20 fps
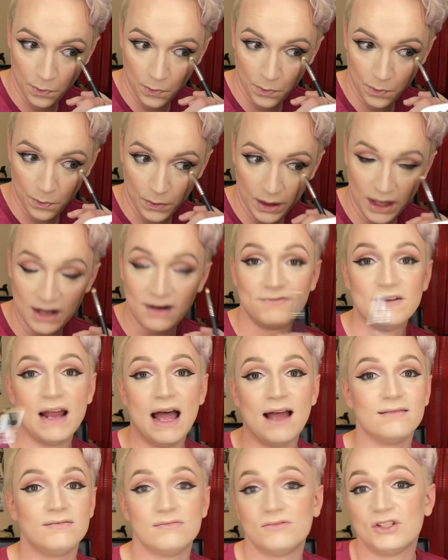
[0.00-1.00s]
And if
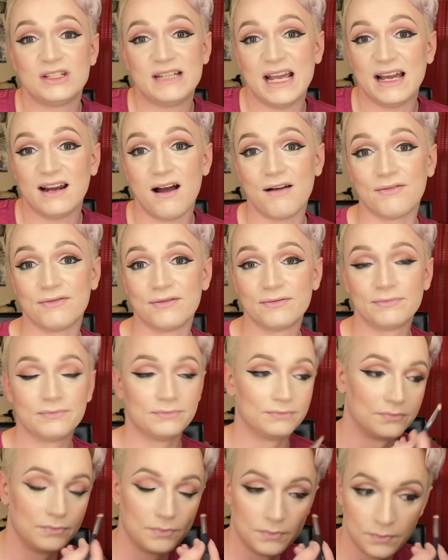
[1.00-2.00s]
not, just take it off.
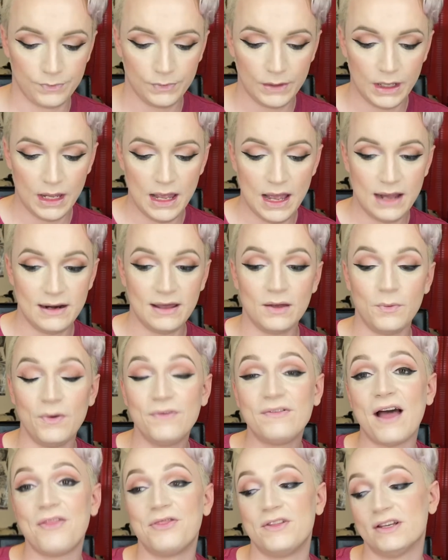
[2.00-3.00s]
Now that we've
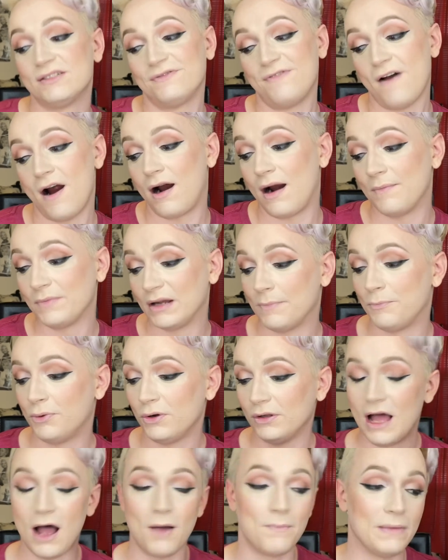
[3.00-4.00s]
got this far, I'm going to pull
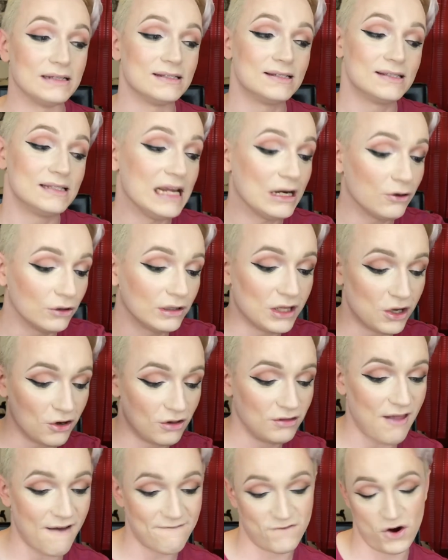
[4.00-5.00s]
out my secret little
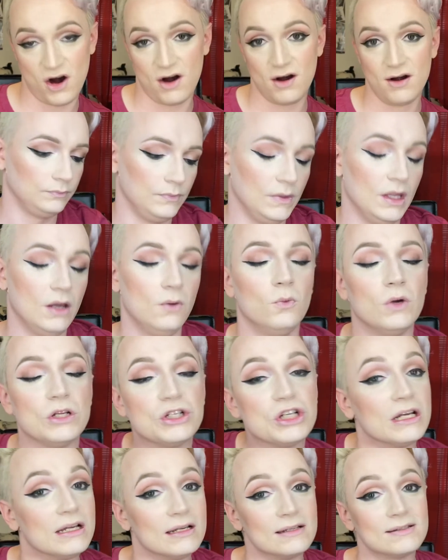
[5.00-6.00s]
lover, which
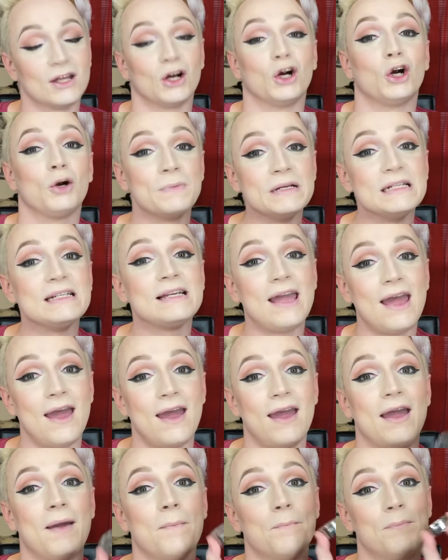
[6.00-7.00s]
is the Urban Decay
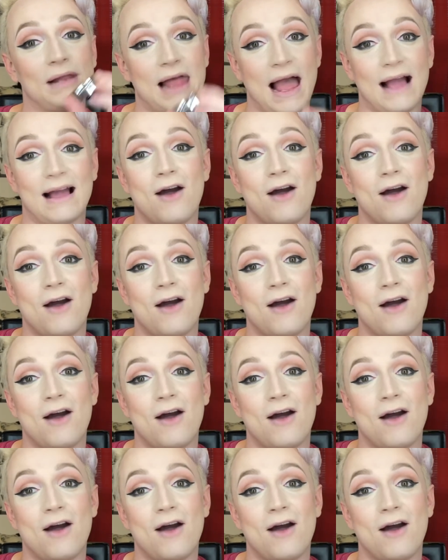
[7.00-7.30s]
Blackout